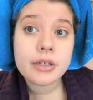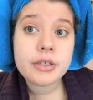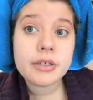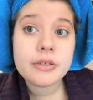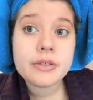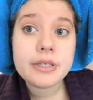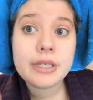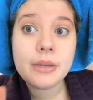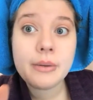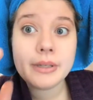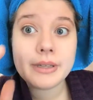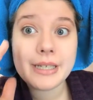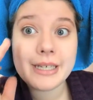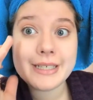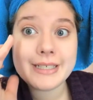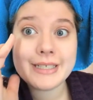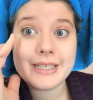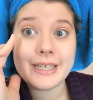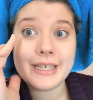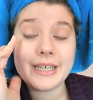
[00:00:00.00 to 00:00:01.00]
Do you see what
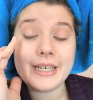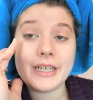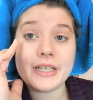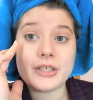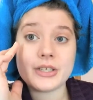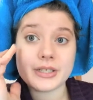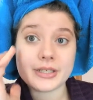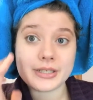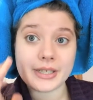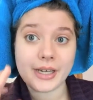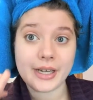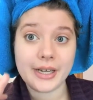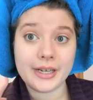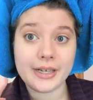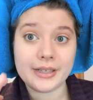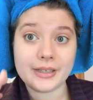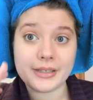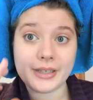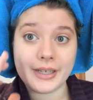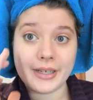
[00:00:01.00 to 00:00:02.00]
that did? It just
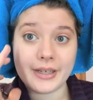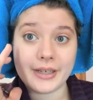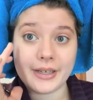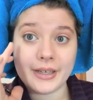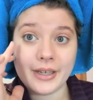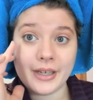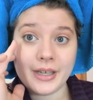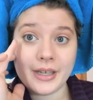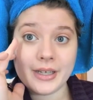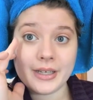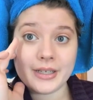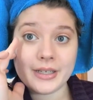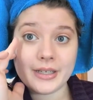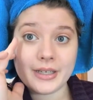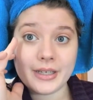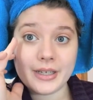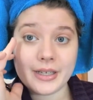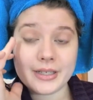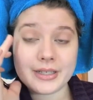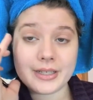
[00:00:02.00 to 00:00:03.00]
kind of like
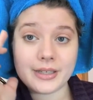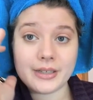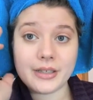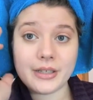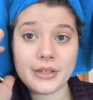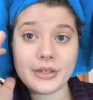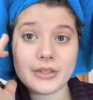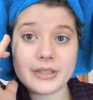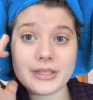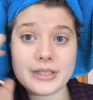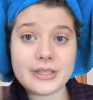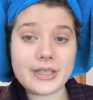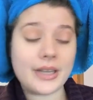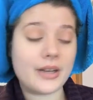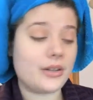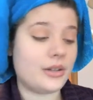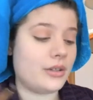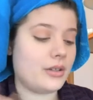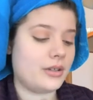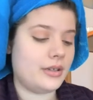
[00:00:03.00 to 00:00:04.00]
as a little
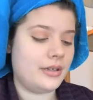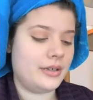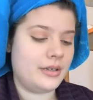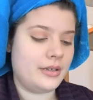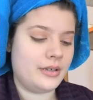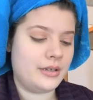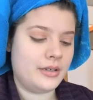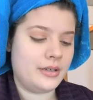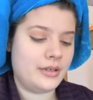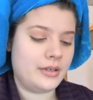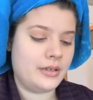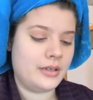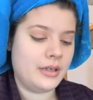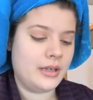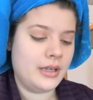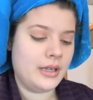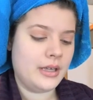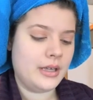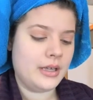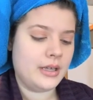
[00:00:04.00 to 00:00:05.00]
subtle
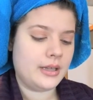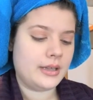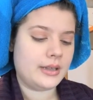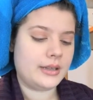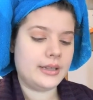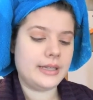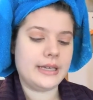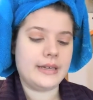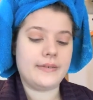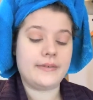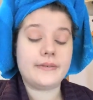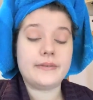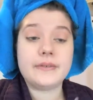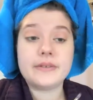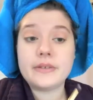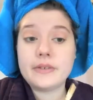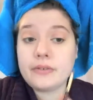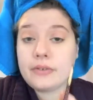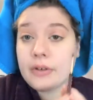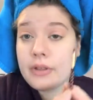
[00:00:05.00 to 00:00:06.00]

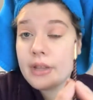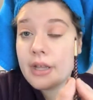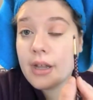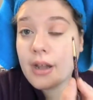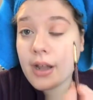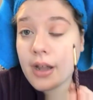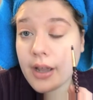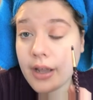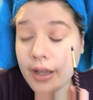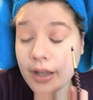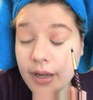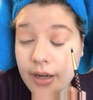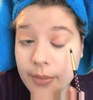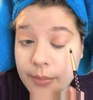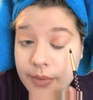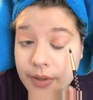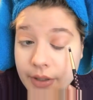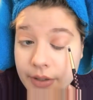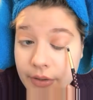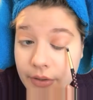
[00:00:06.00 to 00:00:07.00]
lift for the eye. And
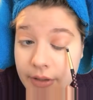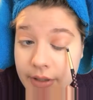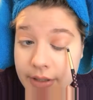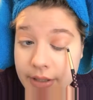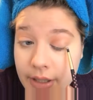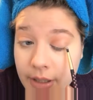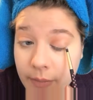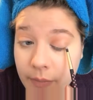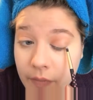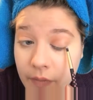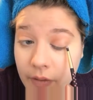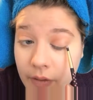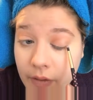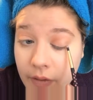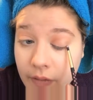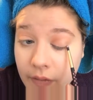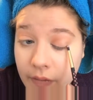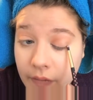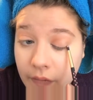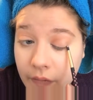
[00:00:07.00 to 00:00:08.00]
I'm going to do the same thing
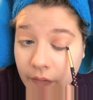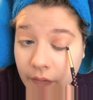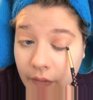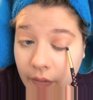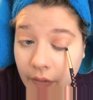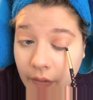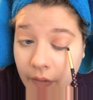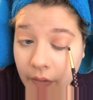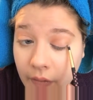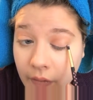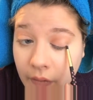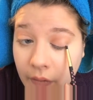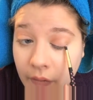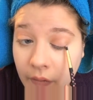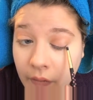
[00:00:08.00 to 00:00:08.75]
on this side.